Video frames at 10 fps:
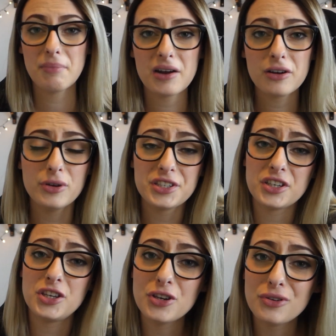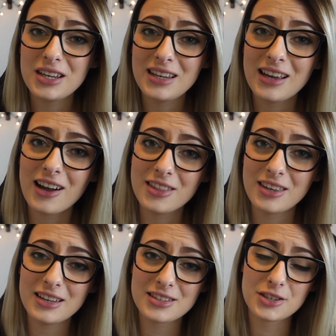Marrill is a cutie. I
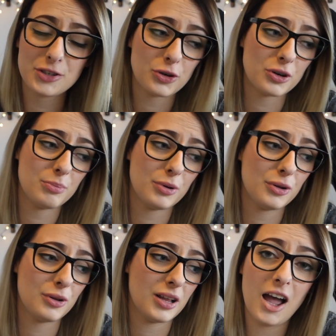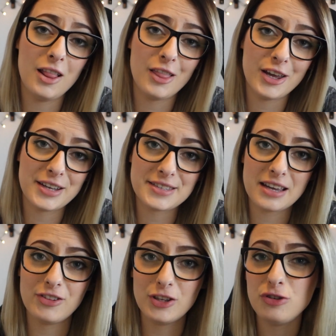think it's adorable. I like its
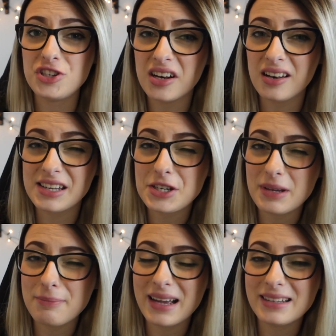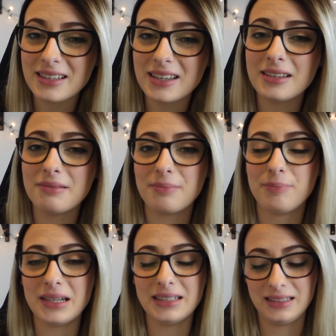evolution a little bit better,
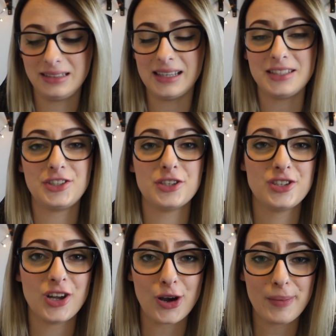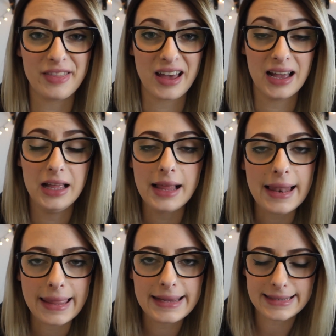but let's just talk about that
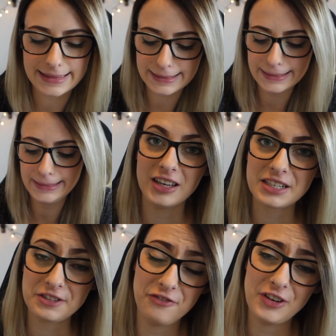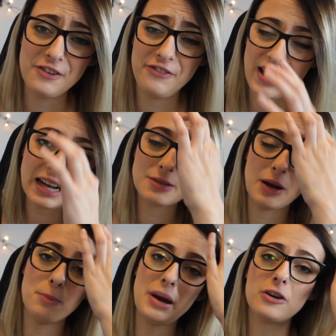later. Here's a fun fact
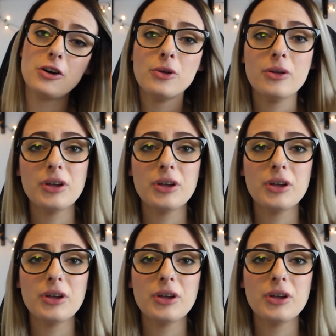about Marrill.